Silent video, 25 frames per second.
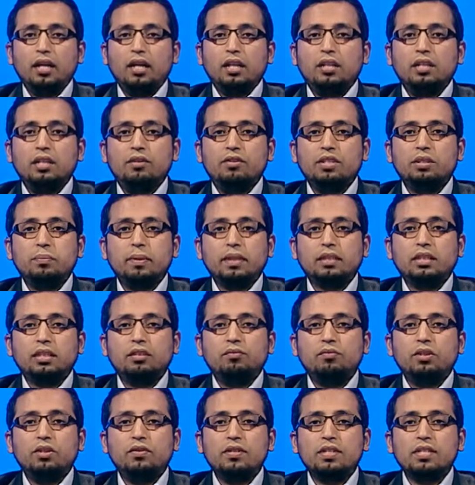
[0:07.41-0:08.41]
Dear
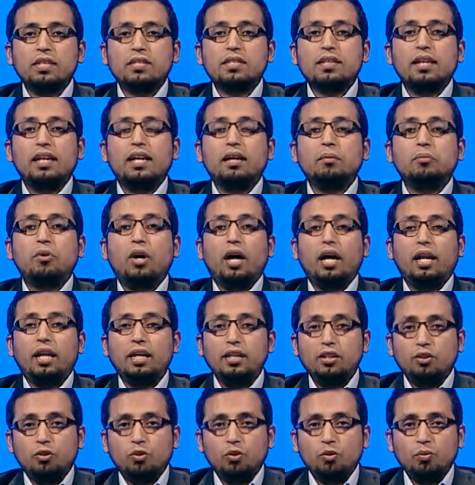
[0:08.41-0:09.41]
respected viewers, assalamu
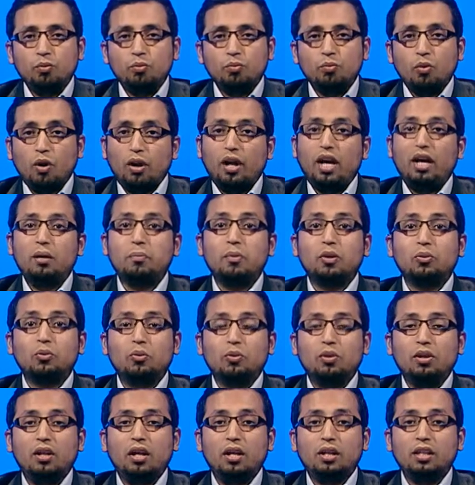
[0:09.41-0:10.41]
alaikum wa
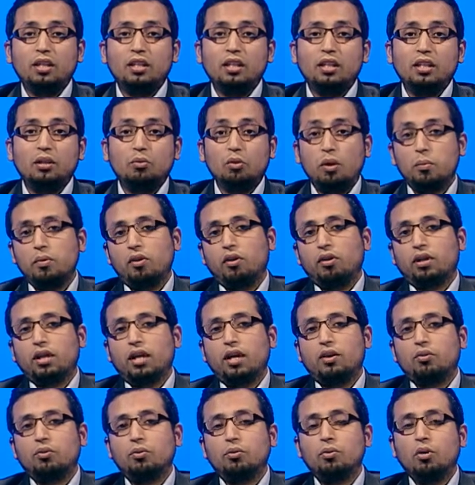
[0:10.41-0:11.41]
rahmatullahi wa
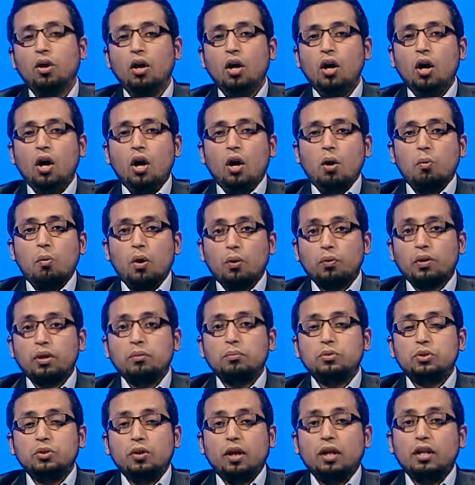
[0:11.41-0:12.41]
barakatuh.
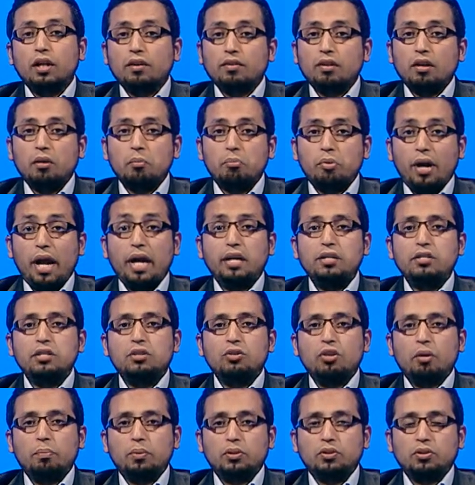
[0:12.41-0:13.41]
Welcome to another brand
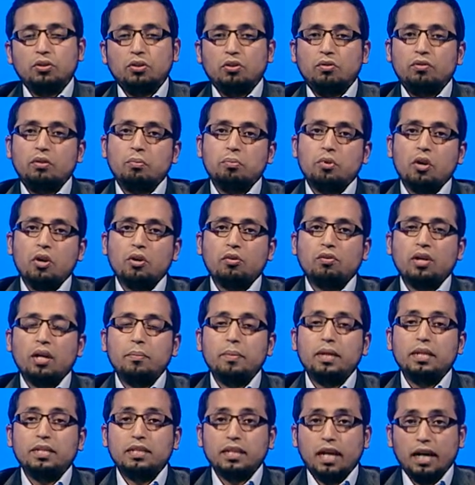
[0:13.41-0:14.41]
new episode of the program
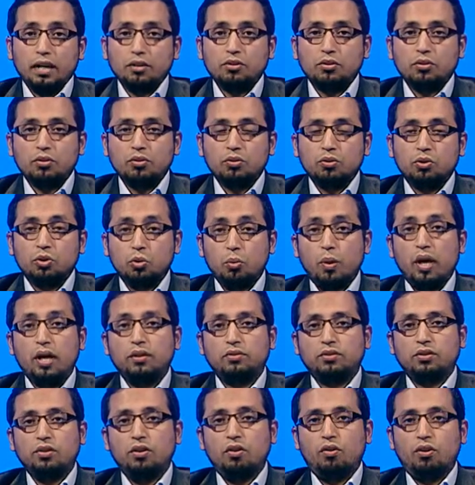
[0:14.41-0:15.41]
entitled
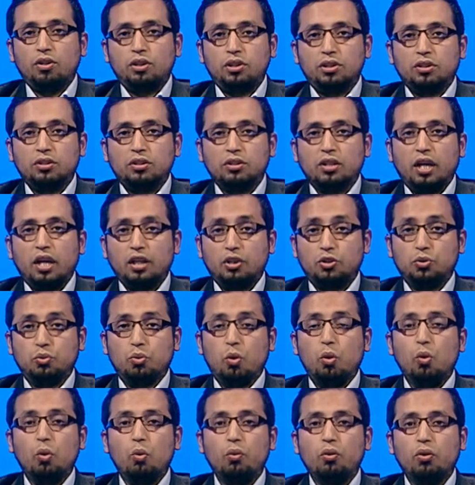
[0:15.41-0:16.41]
Towards the Origin, and to
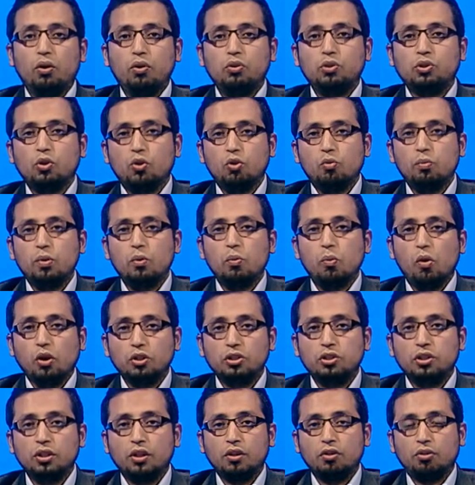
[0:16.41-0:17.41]
all those who will be
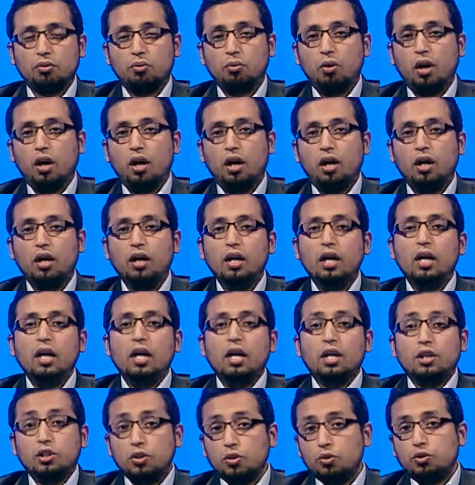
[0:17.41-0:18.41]
watching through our
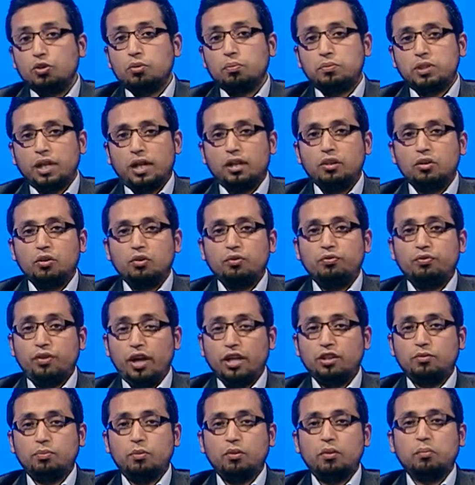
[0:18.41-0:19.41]
YouTube channel,
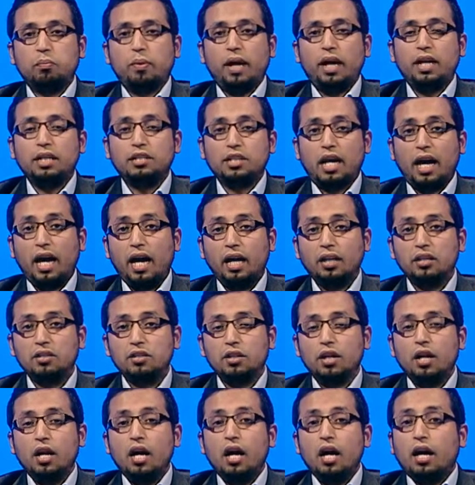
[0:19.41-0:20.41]
Facebook page and
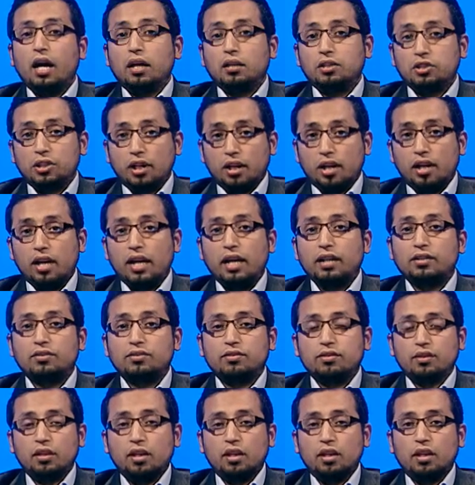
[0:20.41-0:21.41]

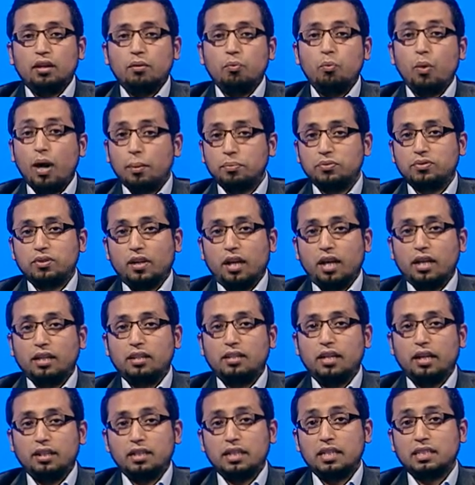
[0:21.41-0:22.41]
channel's website
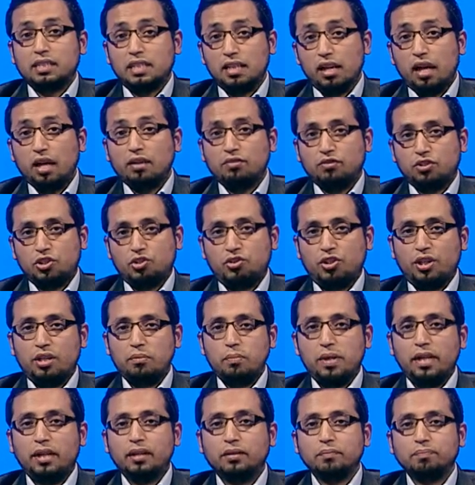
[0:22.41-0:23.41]
that is live
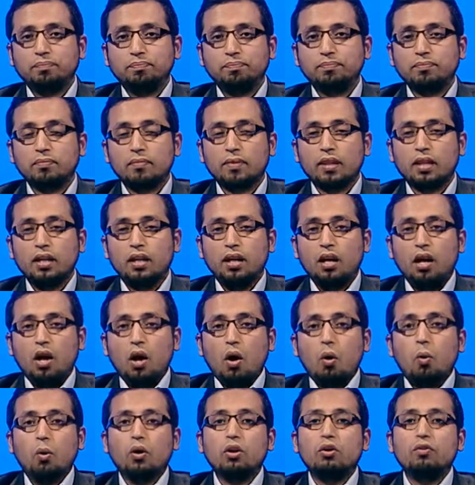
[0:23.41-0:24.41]
streaming.
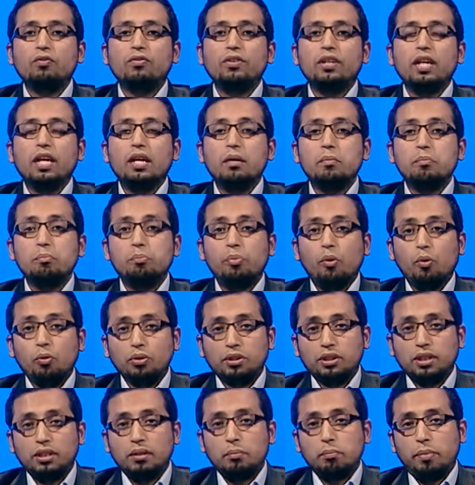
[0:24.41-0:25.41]
One of the
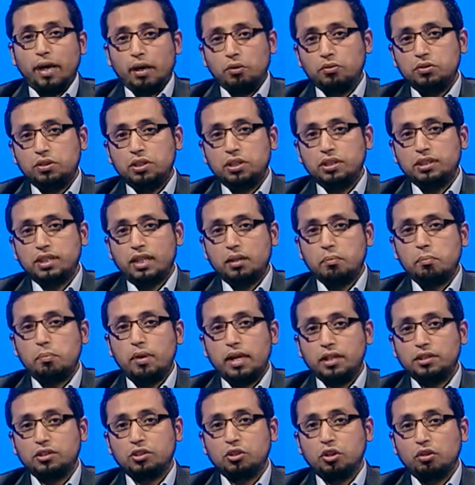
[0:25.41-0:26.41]
important bounties and
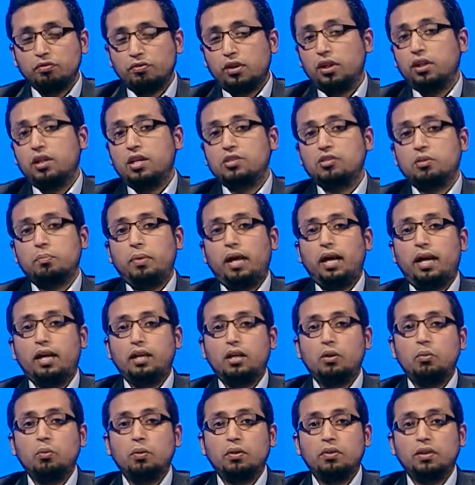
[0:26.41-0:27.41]
blessings of Allah
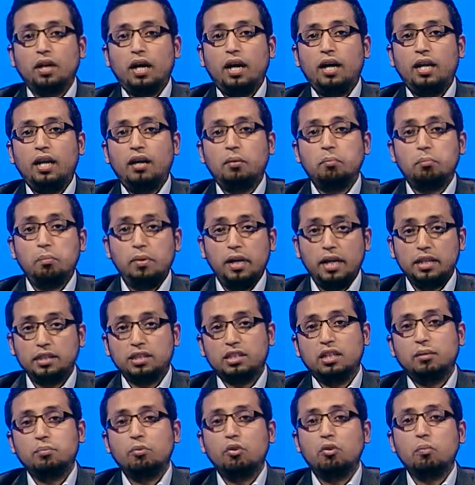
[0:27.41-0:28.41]
subhanahu wa ta'ala
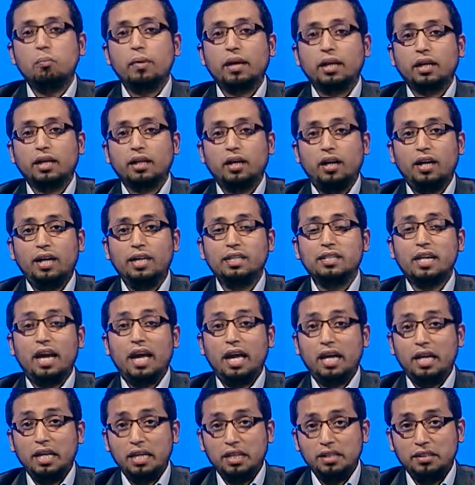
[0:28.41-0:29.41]
blessed upon mankind
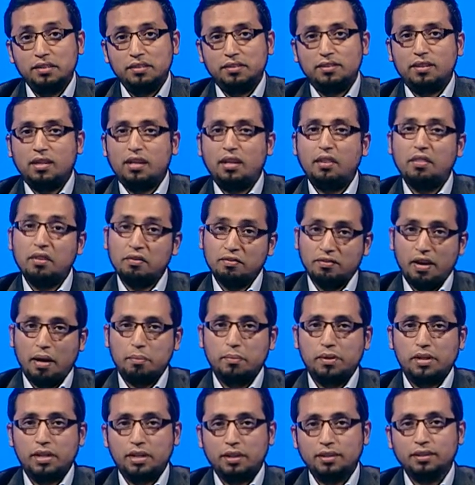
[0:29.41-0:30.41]
is the
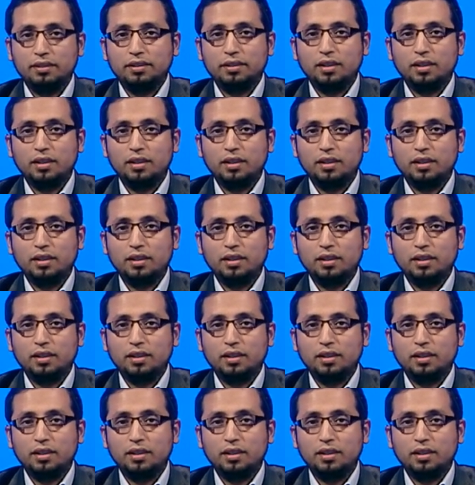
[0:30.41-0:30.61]
family.